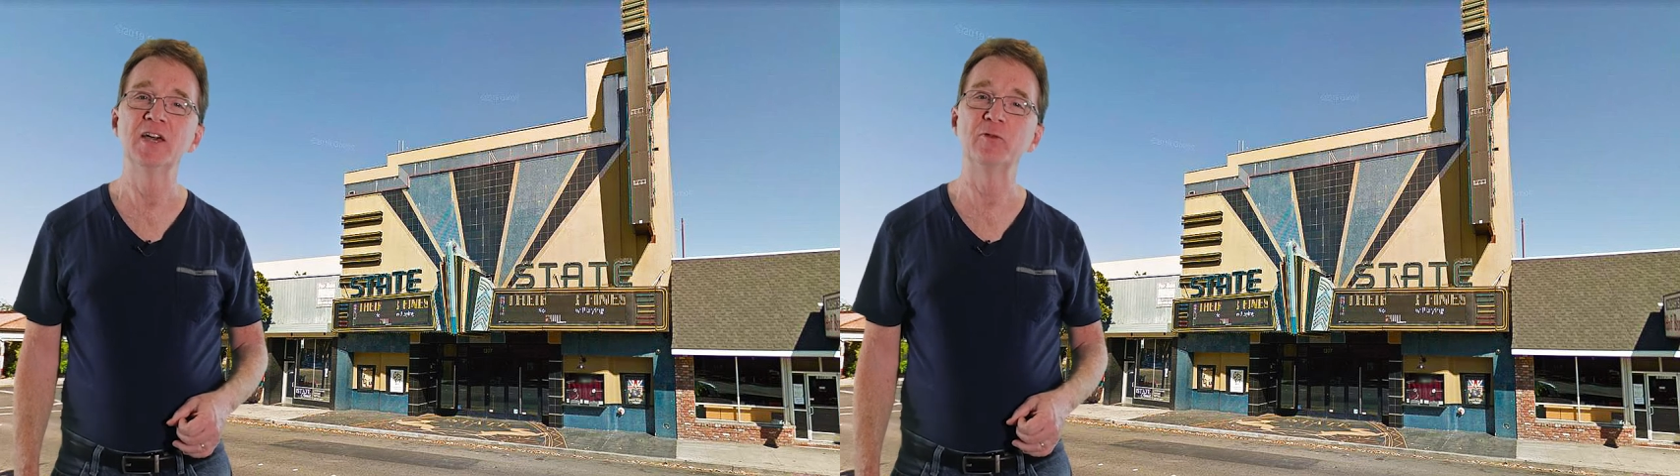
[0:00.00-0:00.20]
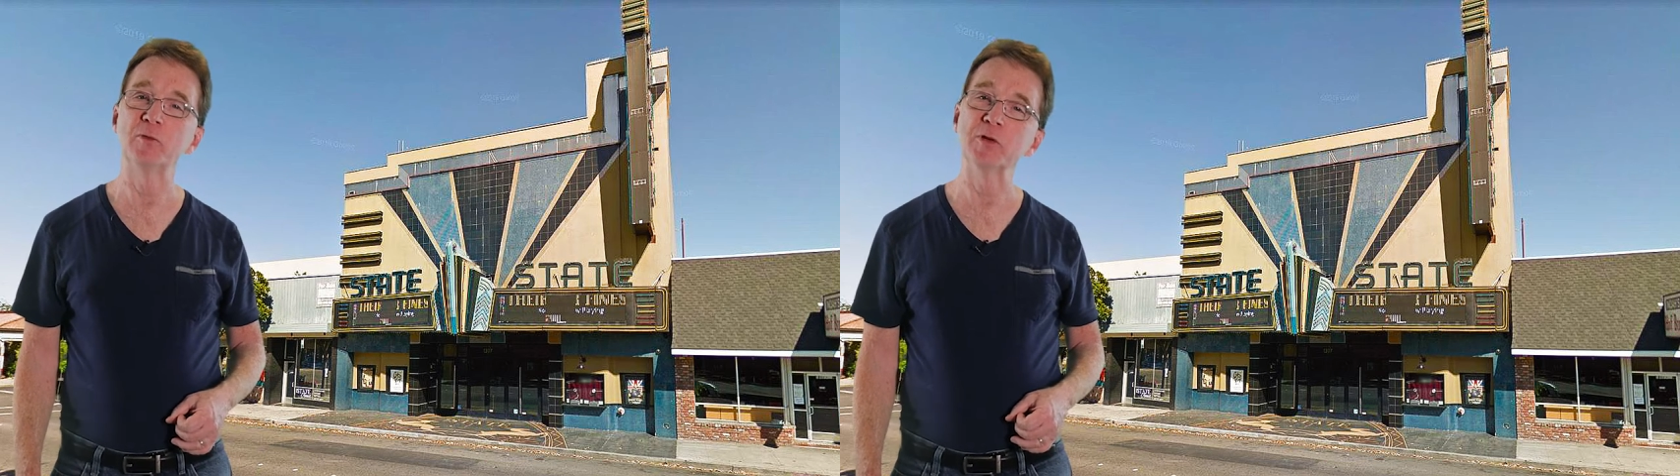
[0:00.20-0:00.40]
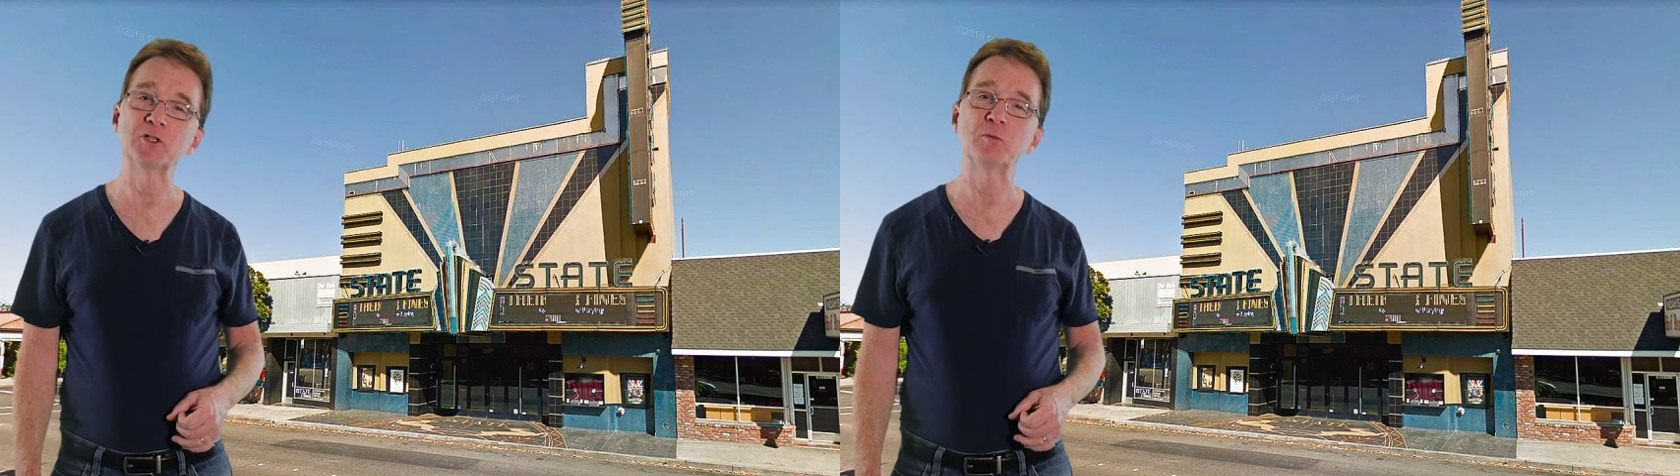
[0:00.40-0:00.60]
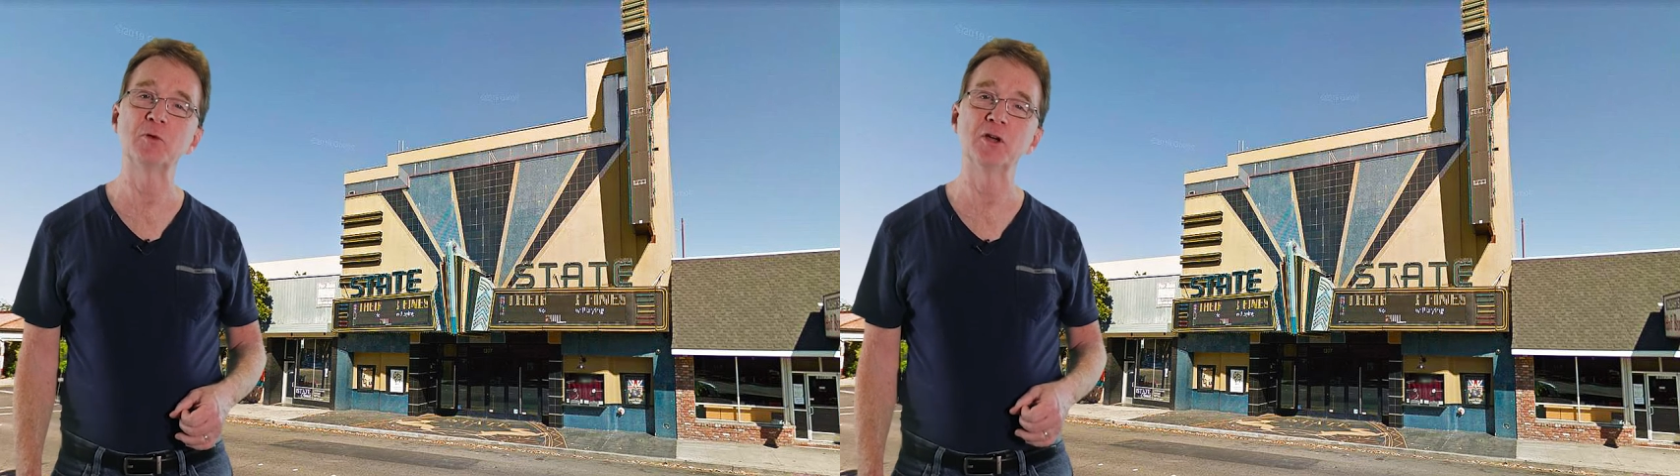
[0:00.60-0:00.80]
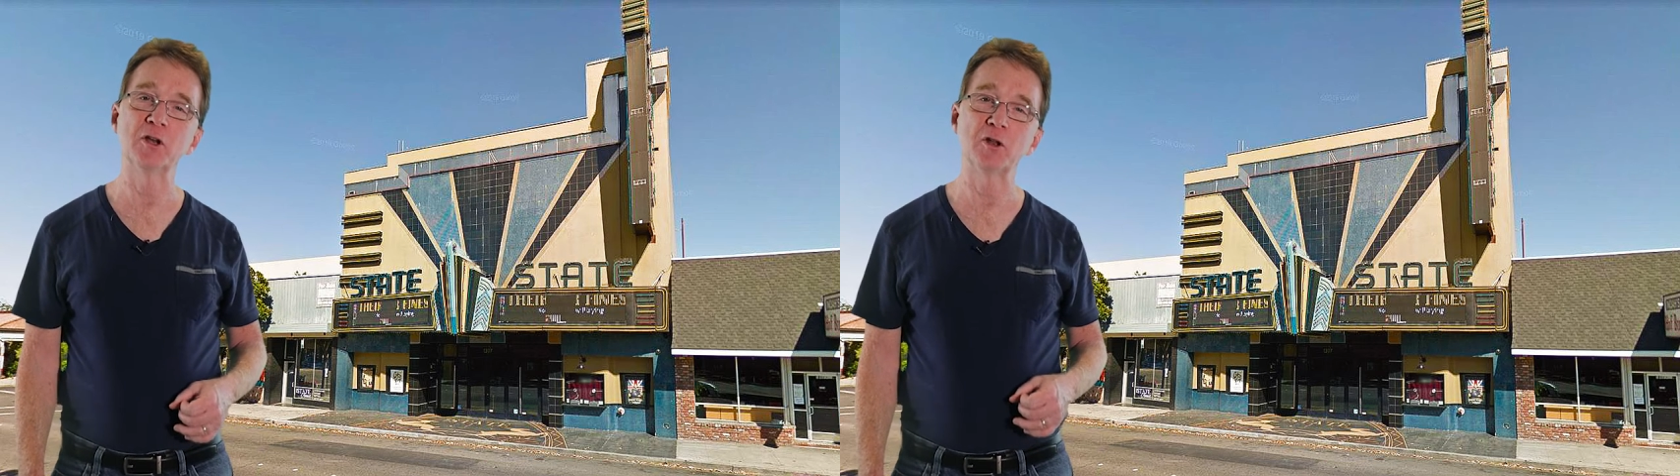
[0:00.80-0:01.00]
If we mention
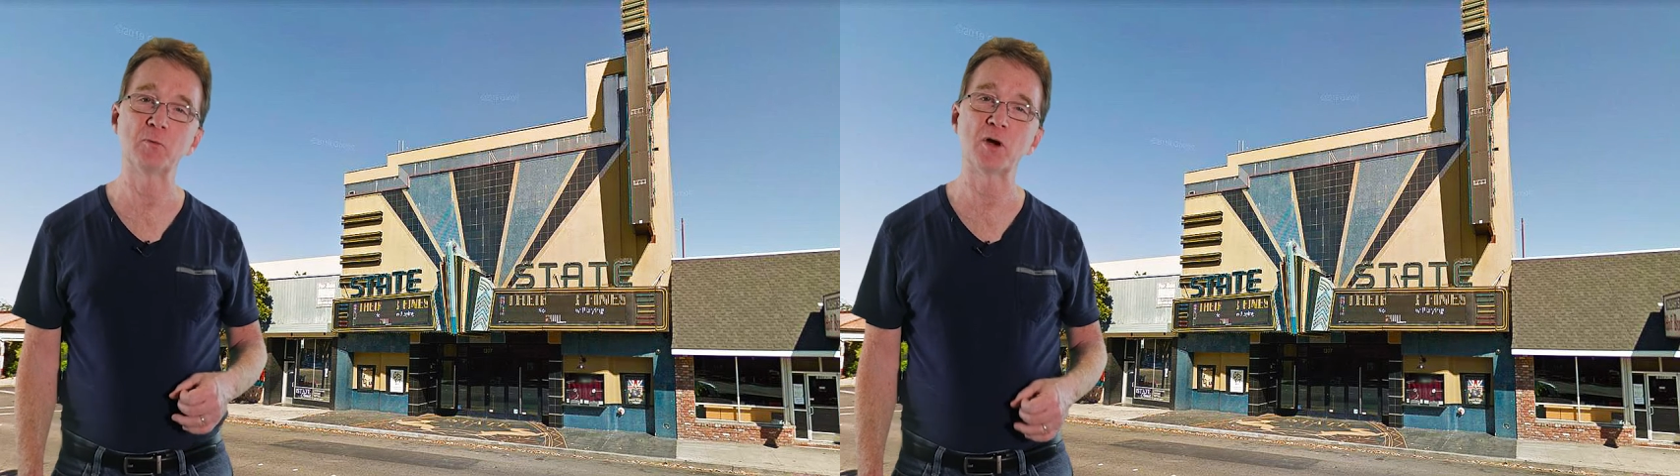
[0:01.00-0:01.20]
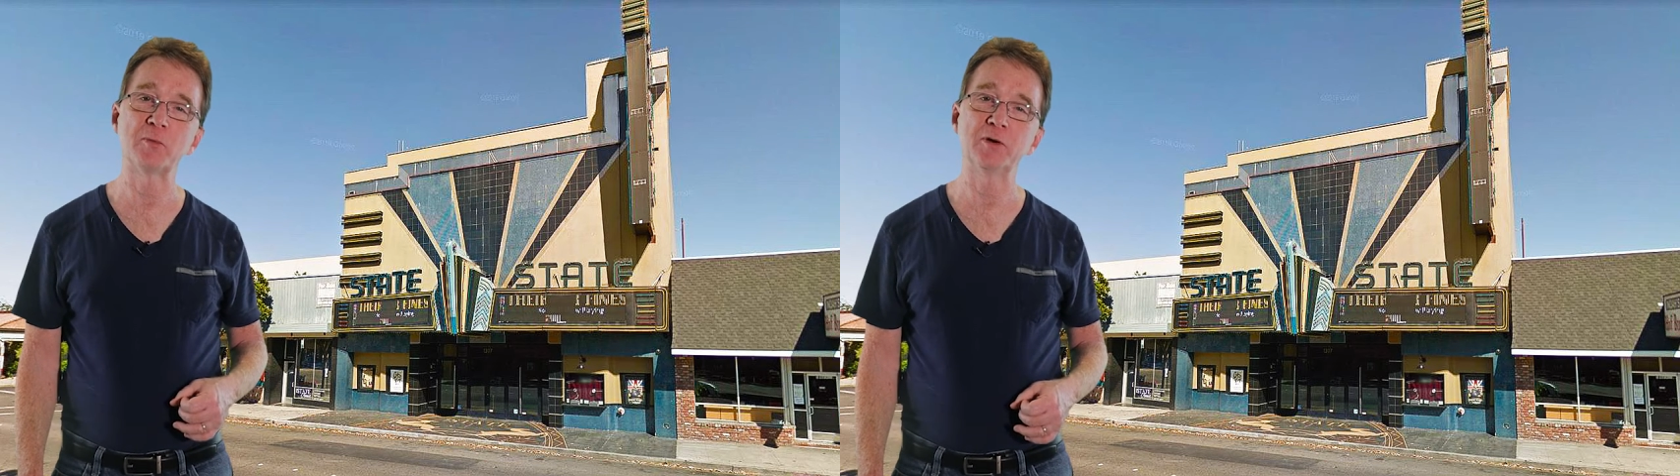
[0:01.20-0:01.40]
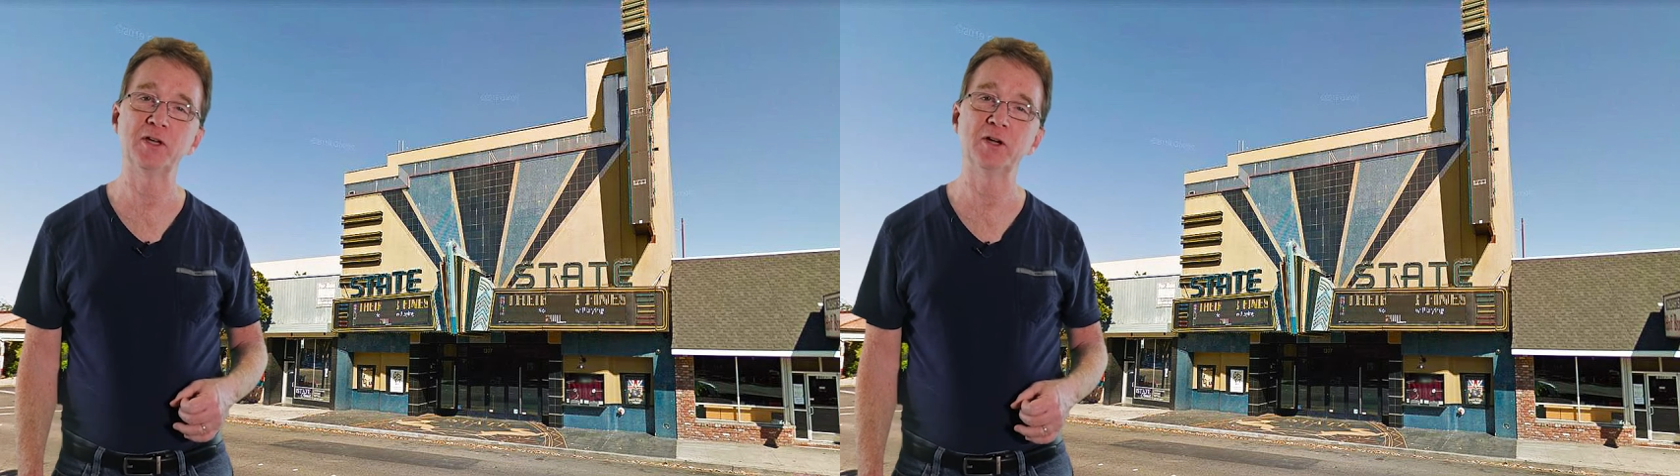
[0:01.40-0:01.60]
a property